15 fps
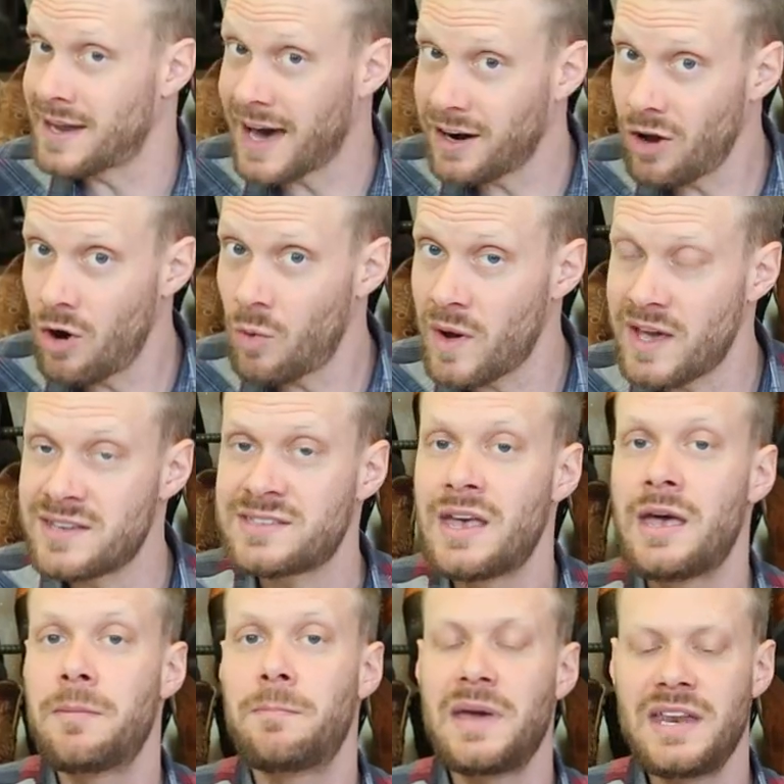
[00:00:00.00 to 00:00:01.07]
not always,
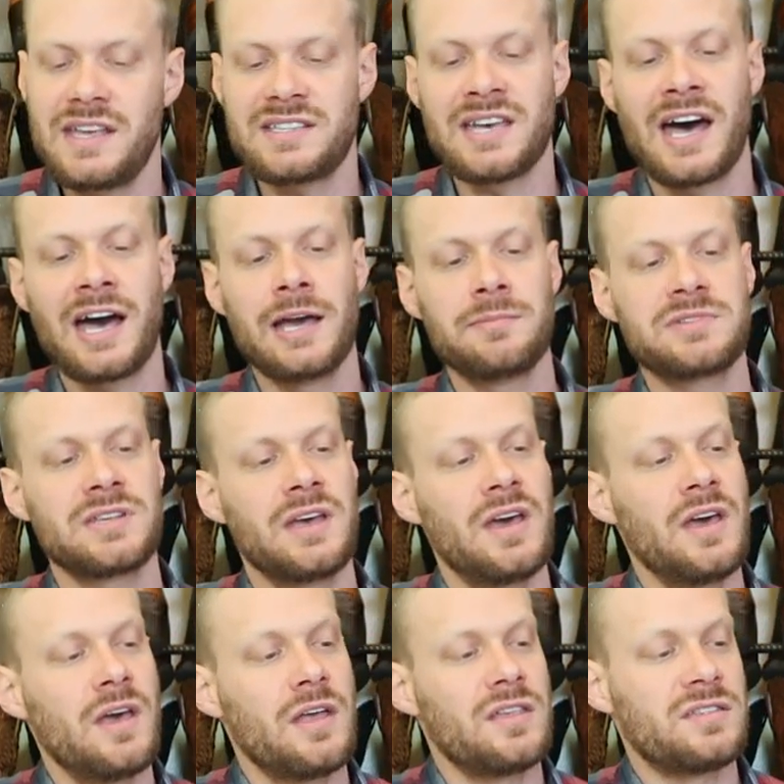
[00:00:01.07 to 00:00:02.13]
many times
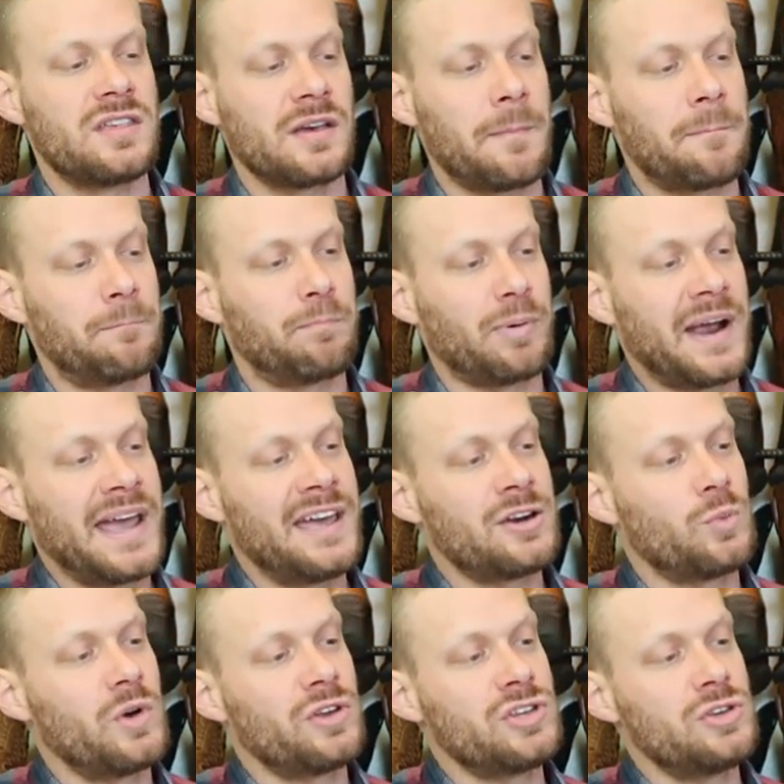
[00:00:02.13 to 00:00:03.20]
the
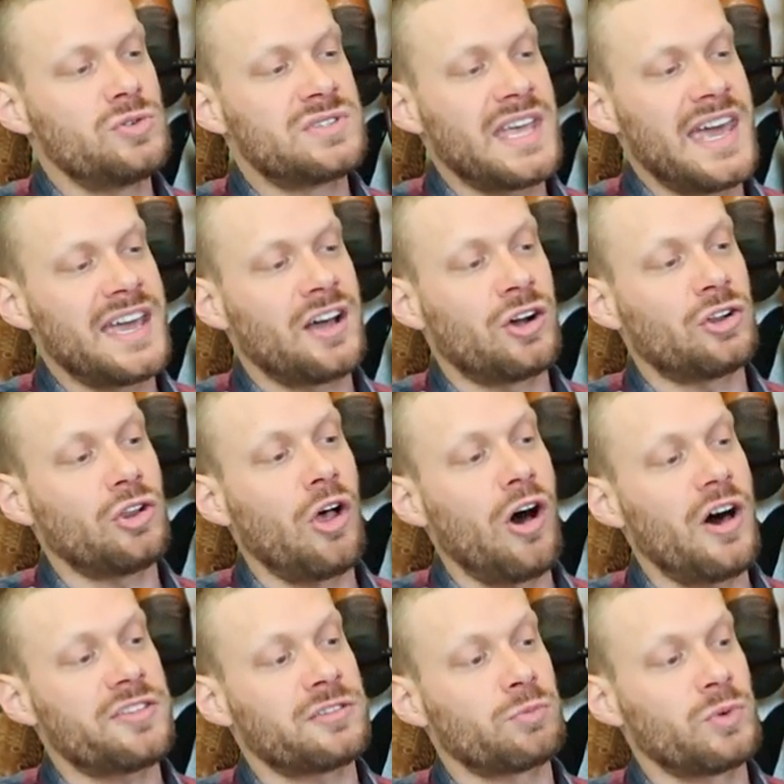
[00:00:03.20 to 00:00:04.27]
brand will use a
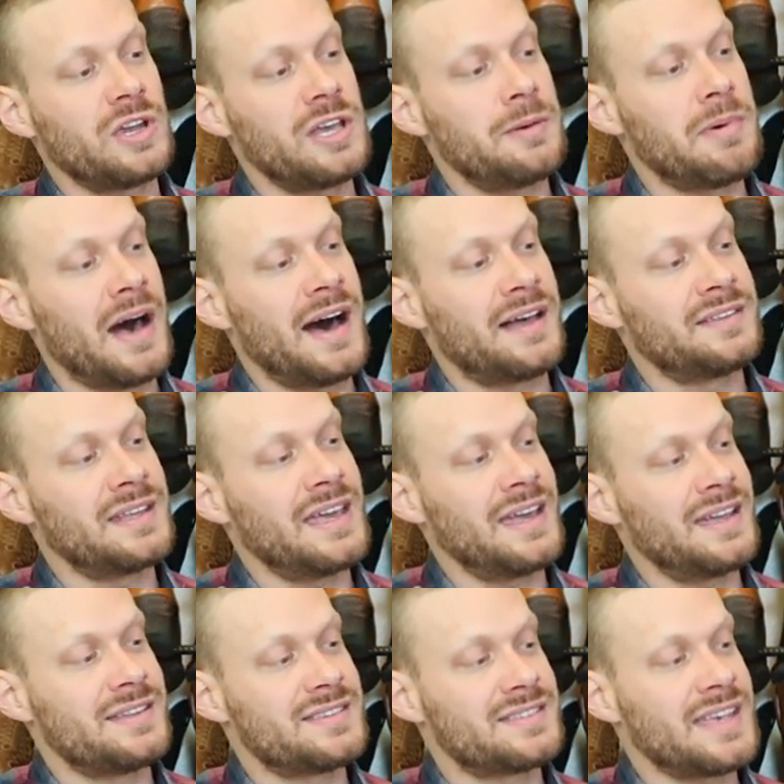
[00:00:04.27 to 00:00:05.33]
cloth rib on
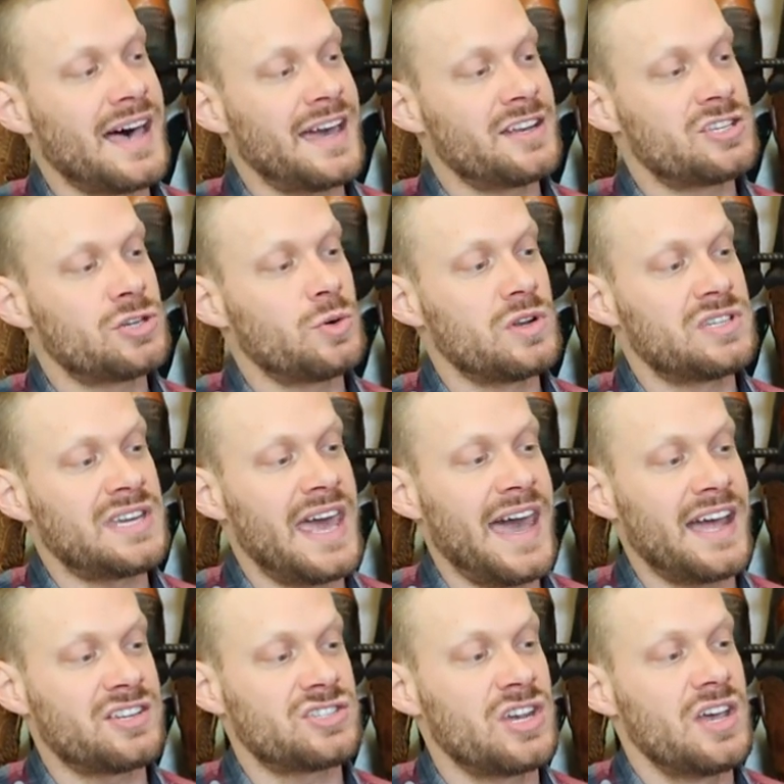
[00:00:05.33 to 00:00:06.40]
the inside to
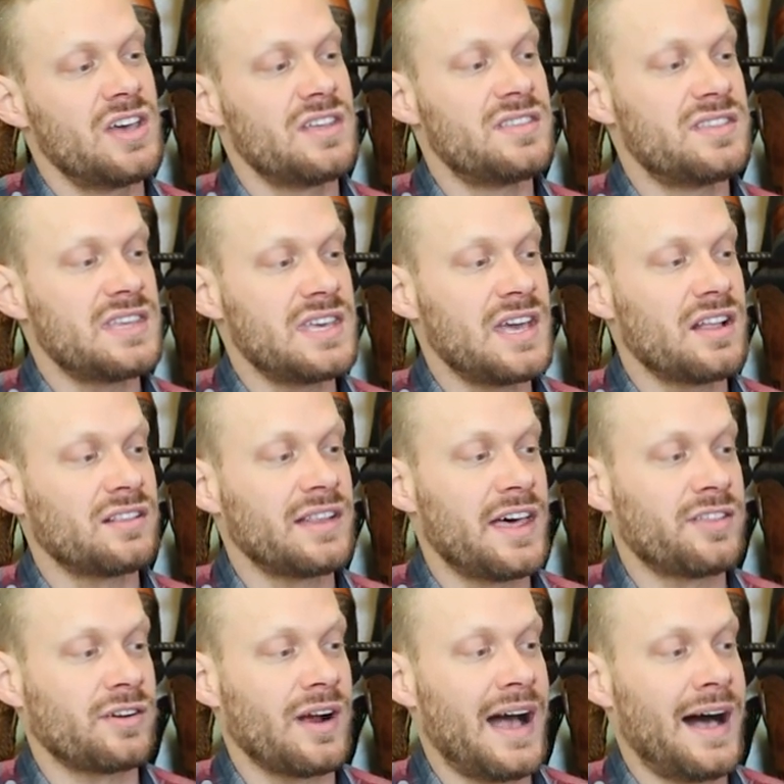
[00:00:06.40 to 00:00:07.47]
attach the
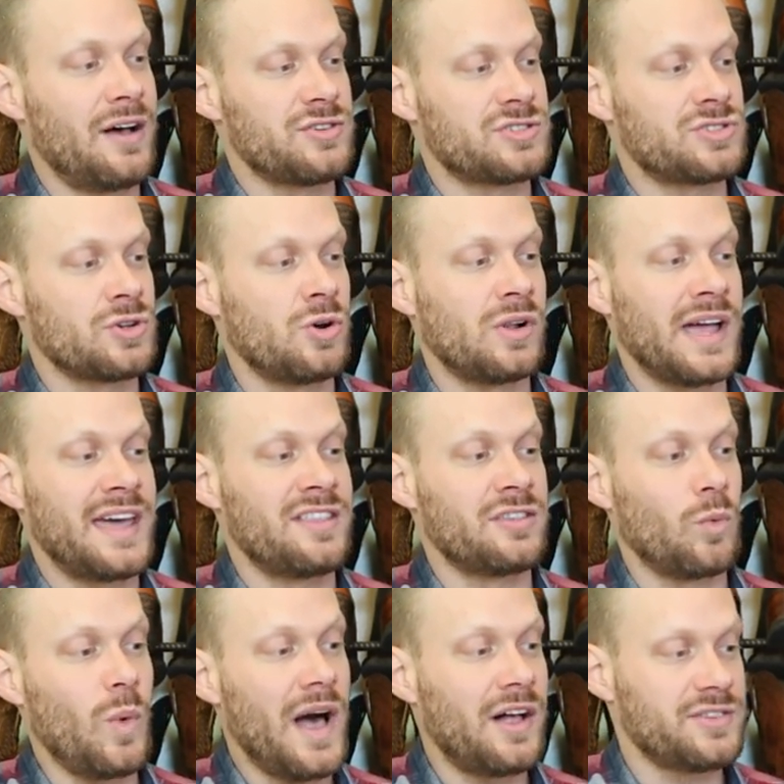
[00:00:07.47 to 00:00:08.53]
leather outsole and
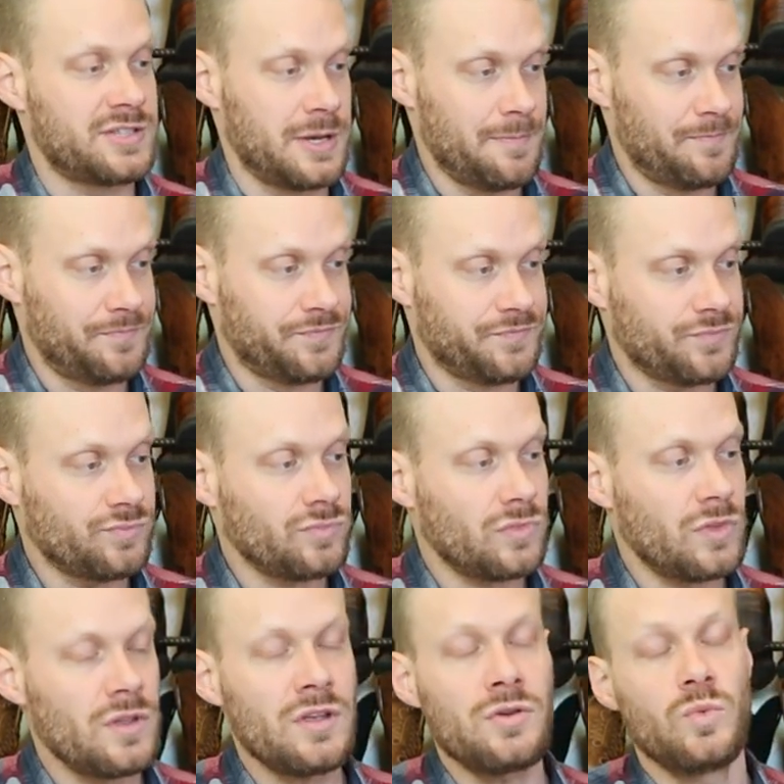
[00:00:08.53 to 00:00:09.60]
the welt,
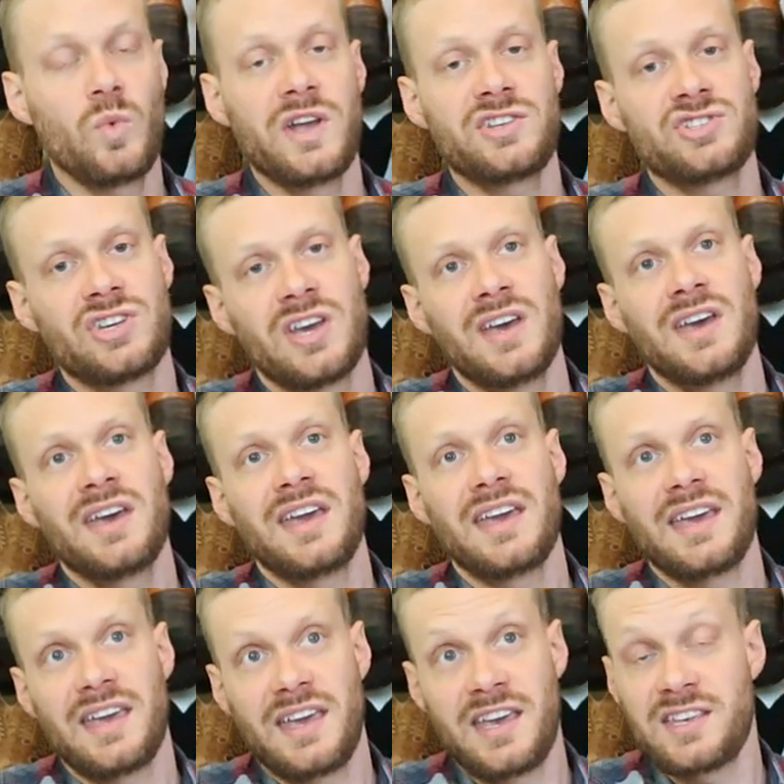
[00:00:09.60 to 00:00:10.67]
which
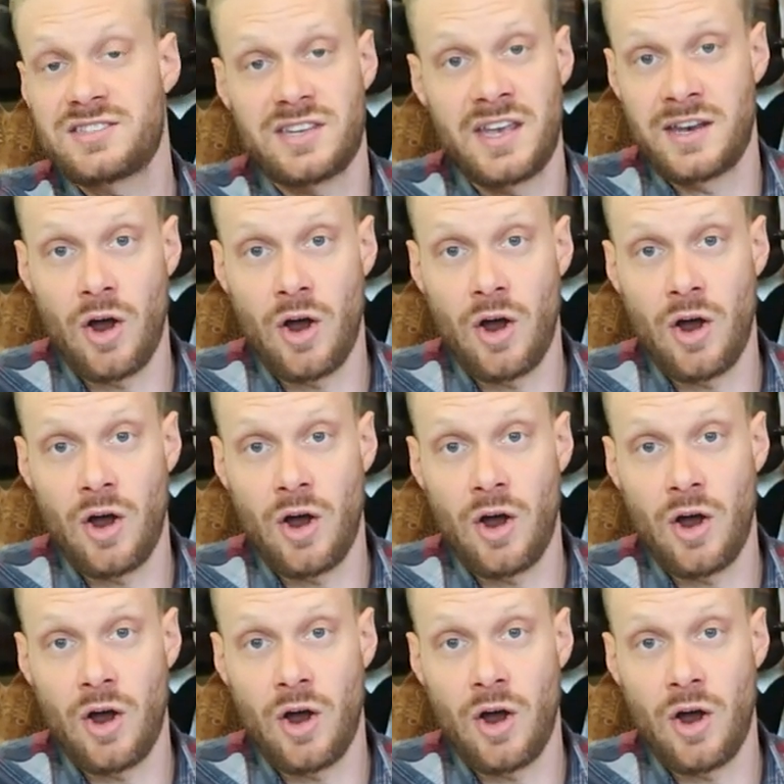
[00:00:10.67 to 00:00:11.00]
is